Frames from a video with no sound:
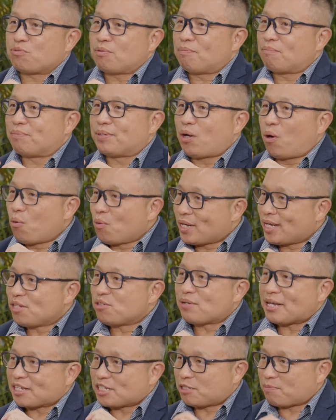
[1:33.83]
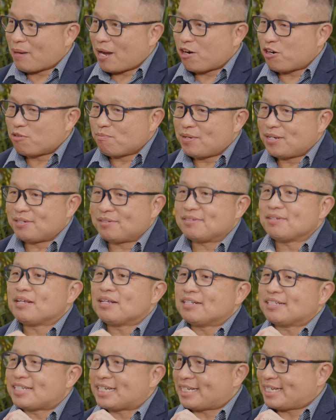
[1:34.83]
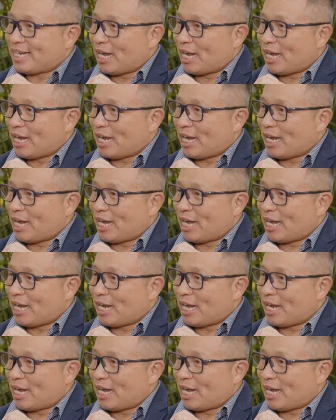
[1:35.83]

be okay to experiment, take